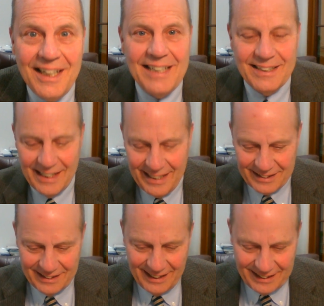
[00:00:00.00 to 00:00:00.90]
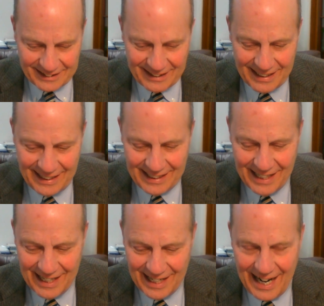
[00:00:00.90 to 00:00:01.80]
He's, he's, he's
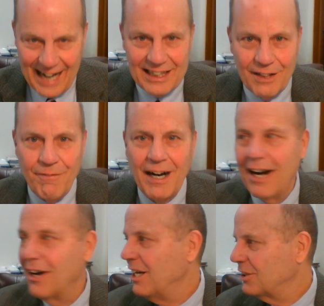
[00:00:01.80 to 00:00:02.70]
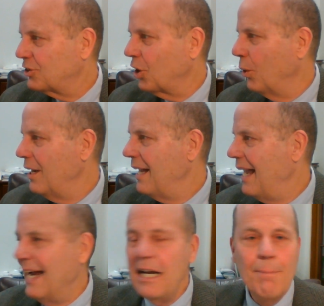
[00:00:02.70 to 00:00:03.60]
sitting at the fire. So
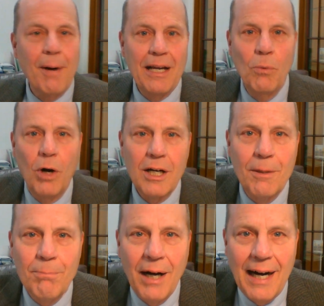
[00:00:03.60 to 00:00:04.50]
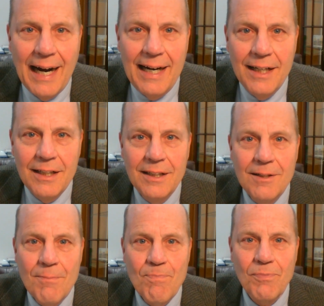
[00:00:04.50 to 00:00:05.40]
anybody walking by
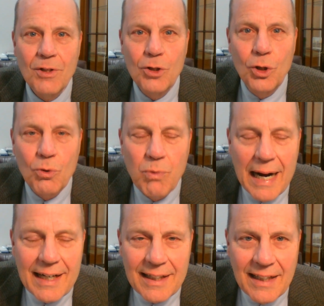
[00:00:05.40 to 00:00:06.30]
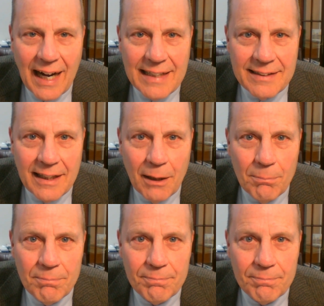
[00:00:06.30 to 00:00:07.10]
could recognize him.